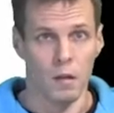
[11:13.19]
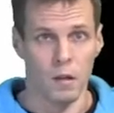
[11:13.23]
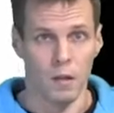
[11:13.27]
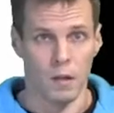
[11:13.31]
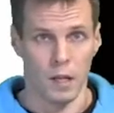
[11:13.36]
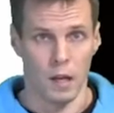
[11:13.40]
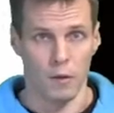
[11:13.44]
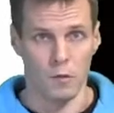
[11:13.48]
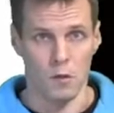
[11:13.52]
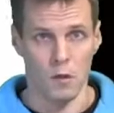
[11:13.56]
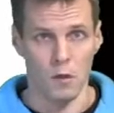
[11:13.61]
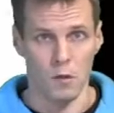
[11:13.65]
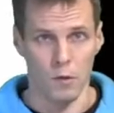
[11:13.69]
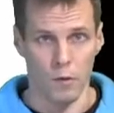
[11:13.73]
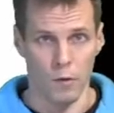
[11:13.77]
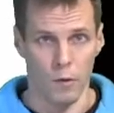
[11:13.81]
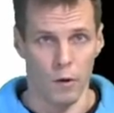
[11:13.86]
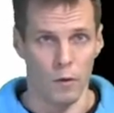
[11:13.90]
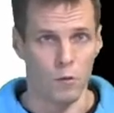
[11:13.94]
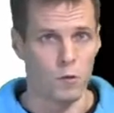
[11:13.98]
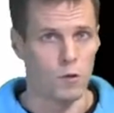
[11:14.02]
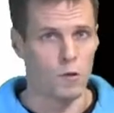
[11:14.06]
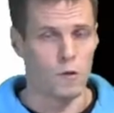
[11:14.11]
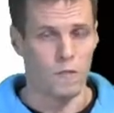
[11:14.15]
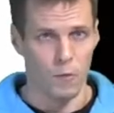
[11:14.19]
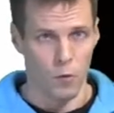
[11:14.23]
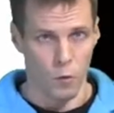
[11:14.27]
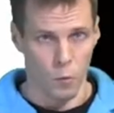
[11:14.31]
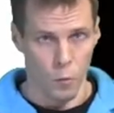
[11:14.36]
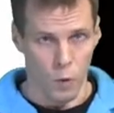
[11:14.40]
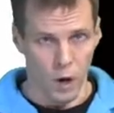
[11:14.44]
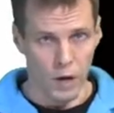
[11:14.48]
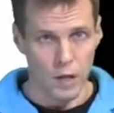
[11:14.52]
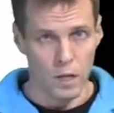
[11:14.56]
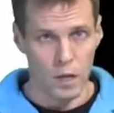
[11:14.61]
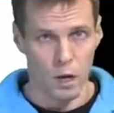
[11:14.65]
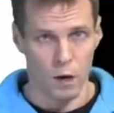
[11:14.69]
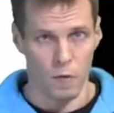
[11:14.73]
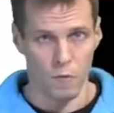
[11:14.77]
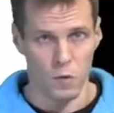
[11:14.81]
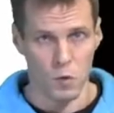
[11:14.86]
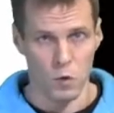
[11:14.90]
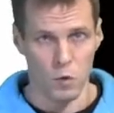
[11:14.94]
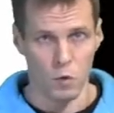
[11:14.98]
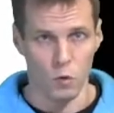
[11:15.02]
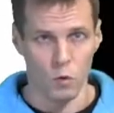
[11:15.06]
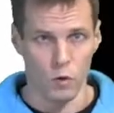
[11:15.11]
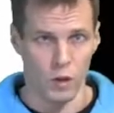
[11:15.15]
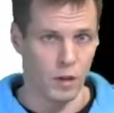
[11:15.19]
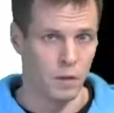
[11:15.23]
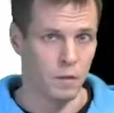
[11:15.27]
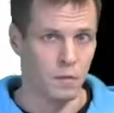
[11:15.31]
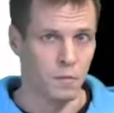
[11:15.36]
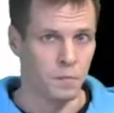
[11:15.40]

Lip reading: 1,000 euros for 1 year of schooling,